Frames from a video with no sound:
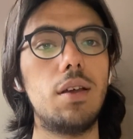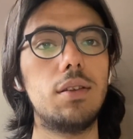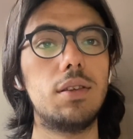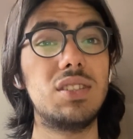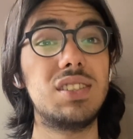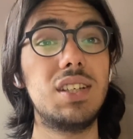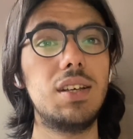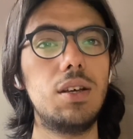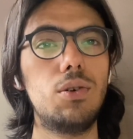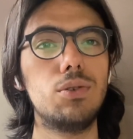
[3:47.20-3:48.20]
C
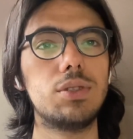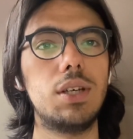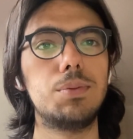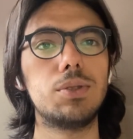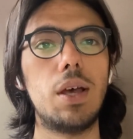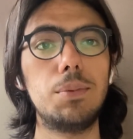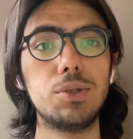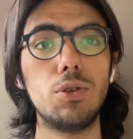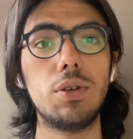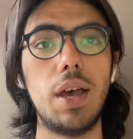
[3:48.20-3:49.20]
equals
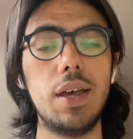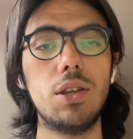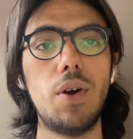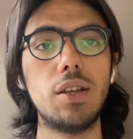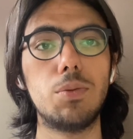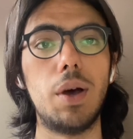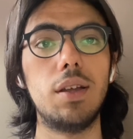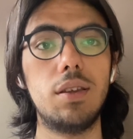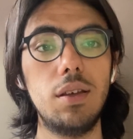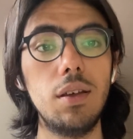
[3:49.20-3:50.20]
epsilon A divided by
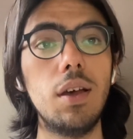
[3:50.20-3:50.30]
D